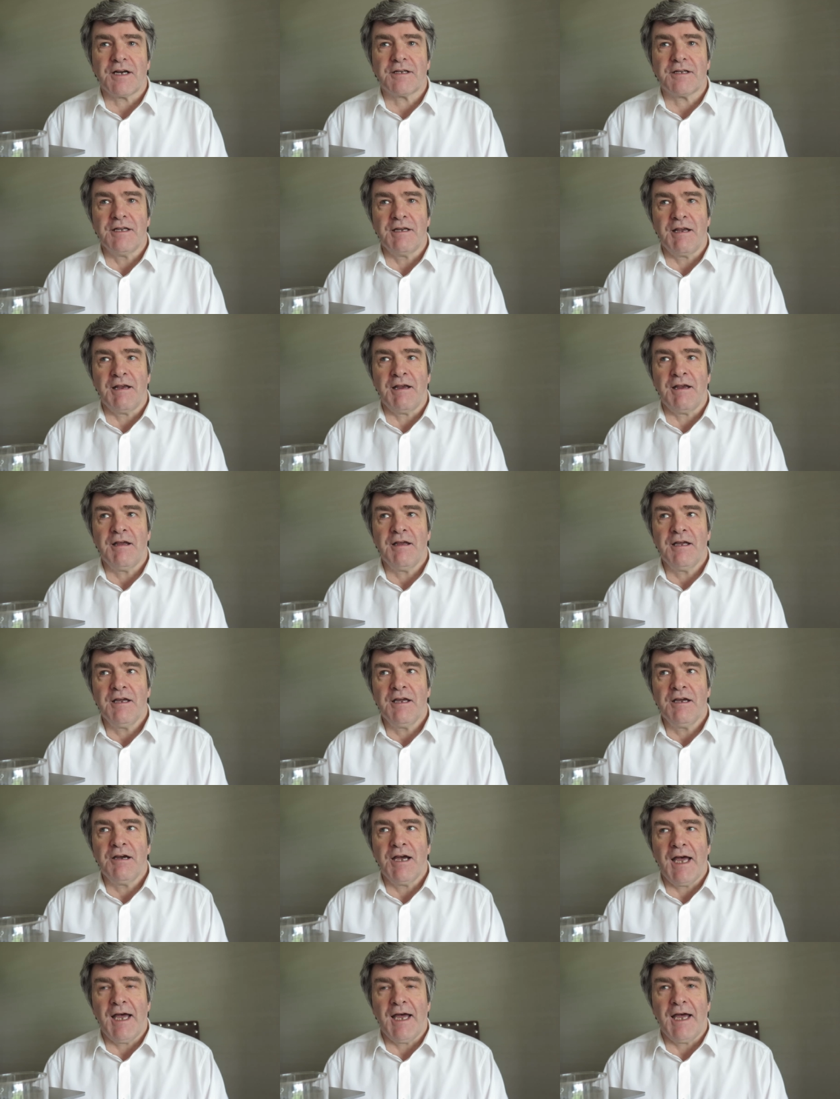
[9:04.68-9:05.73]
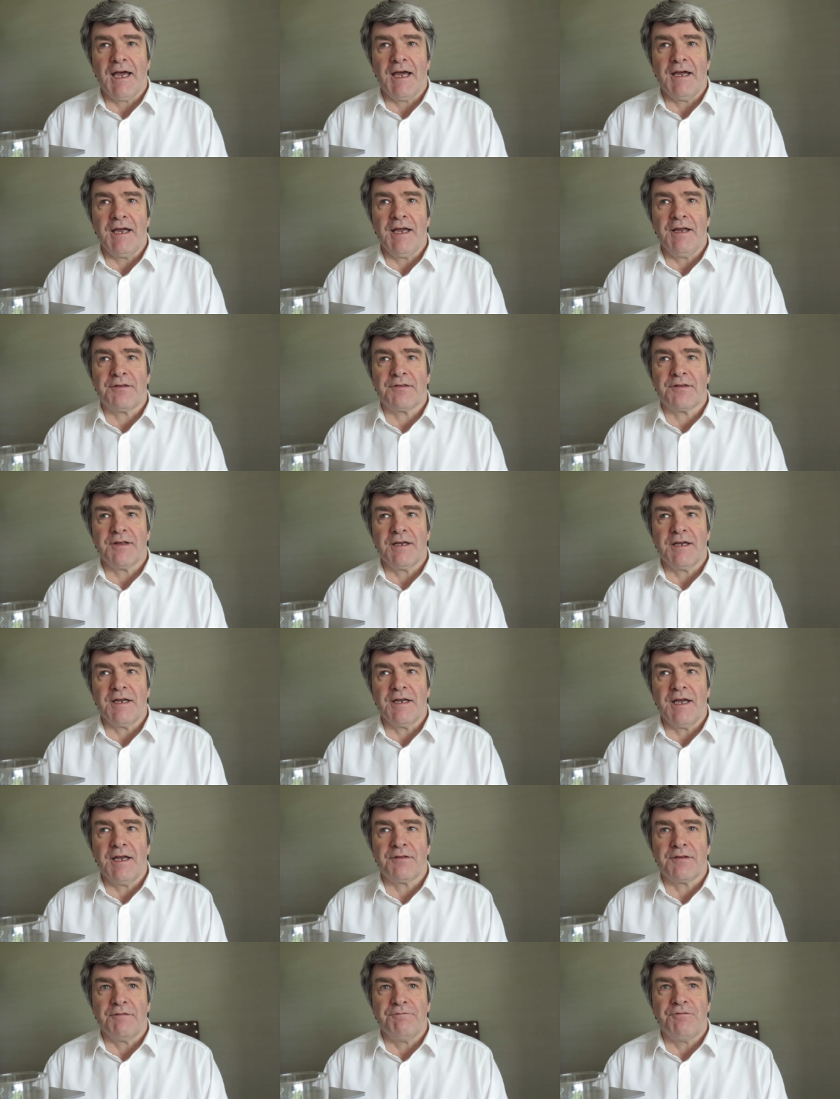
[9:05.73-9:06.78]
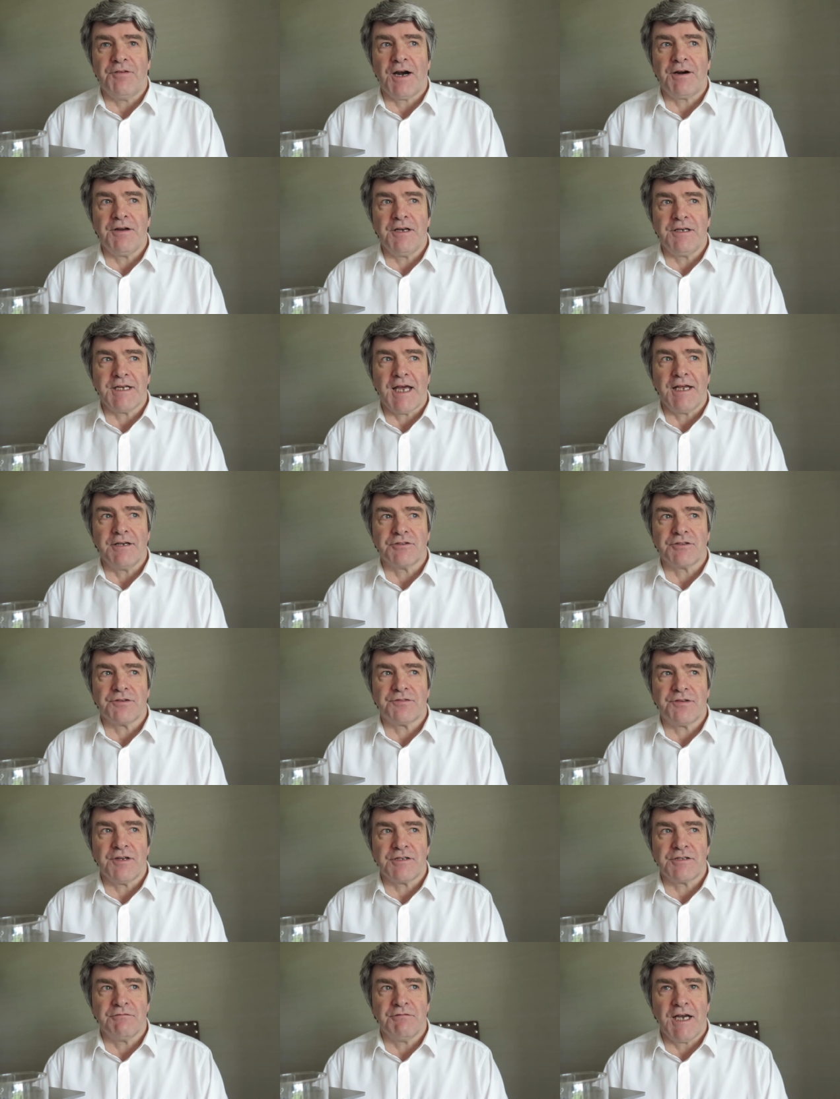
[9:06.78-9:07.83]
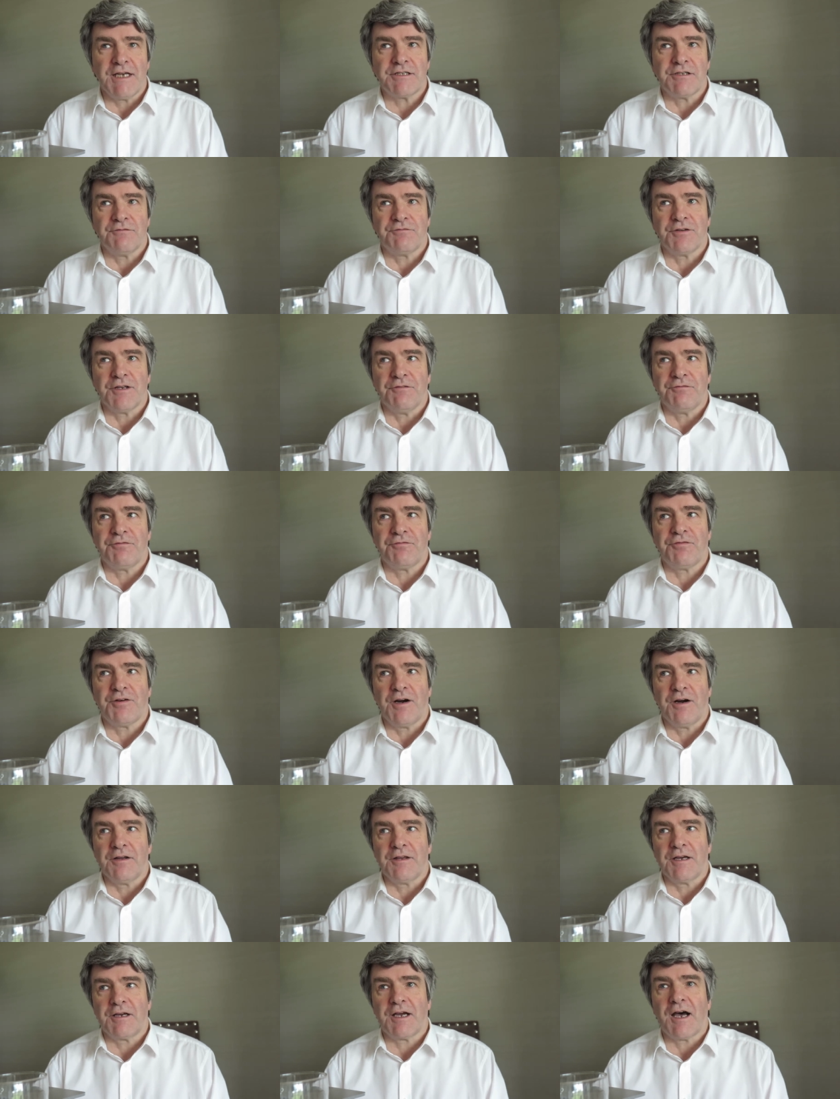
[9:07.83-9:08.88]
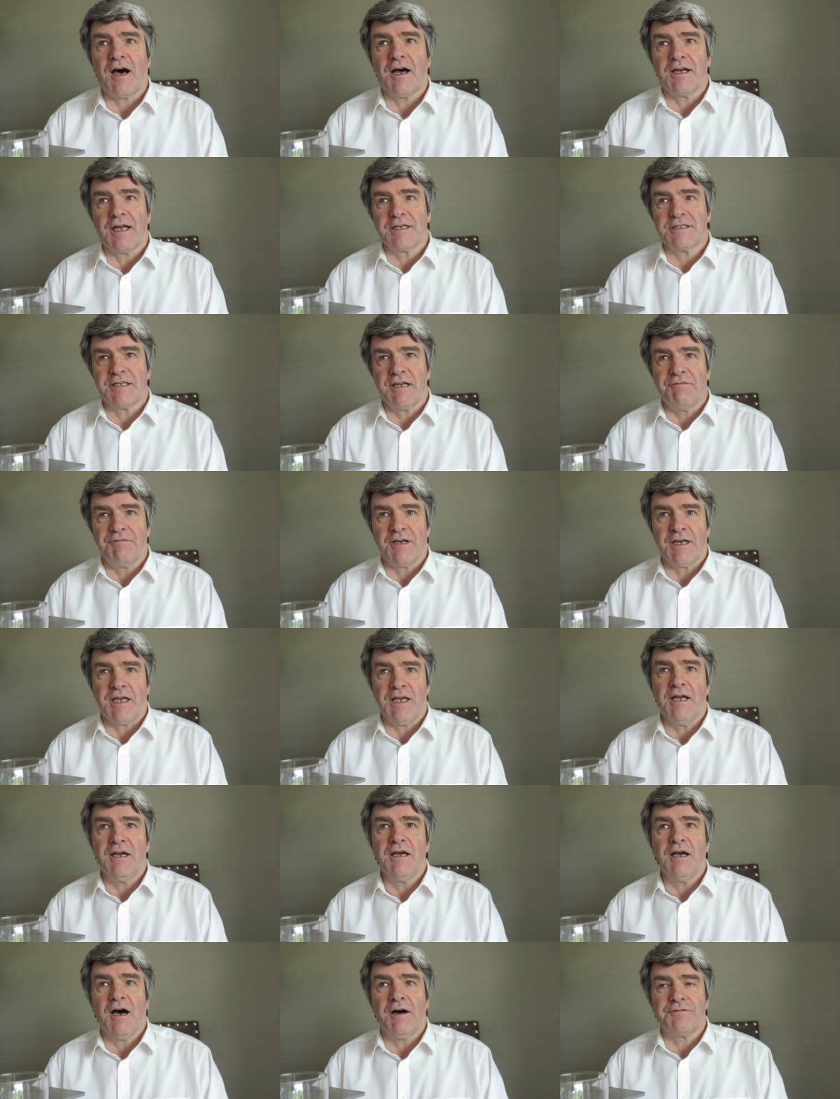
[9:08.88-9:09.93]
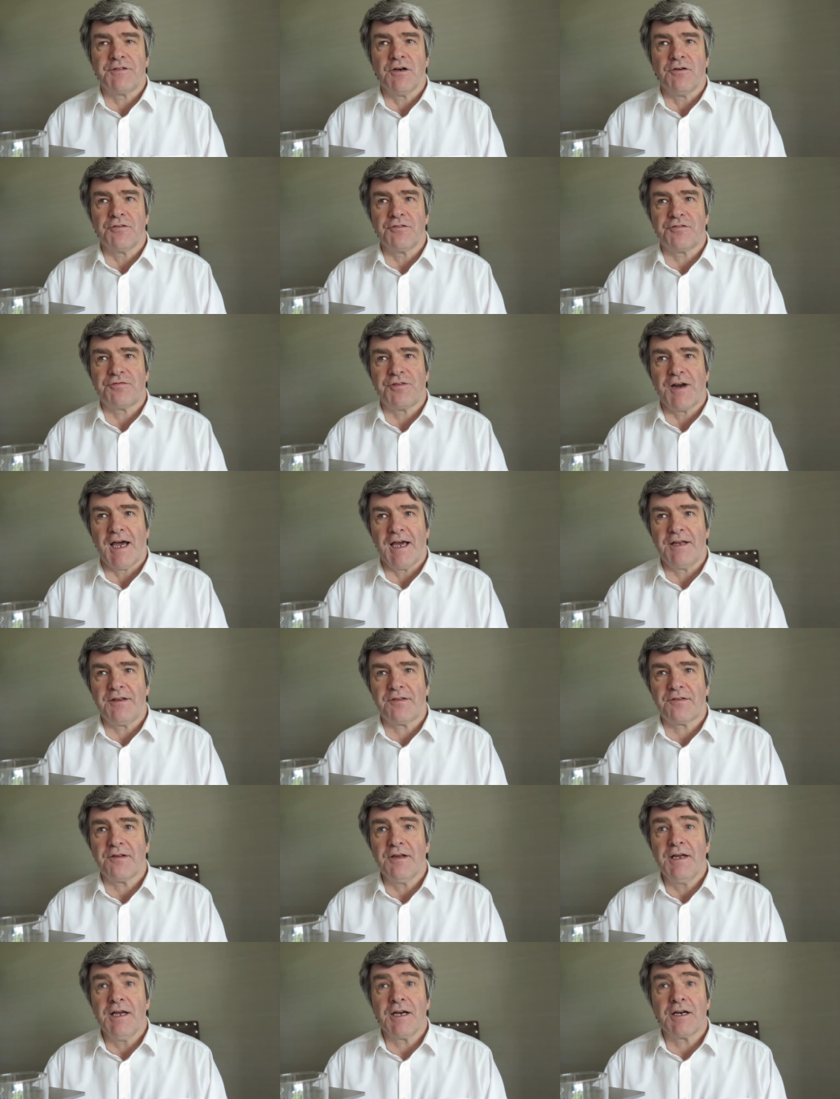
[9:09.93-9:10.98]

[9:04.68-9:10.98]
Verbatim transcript: certainly uh, it's a it's a very dangerous situation for the for the connectivity of those flights,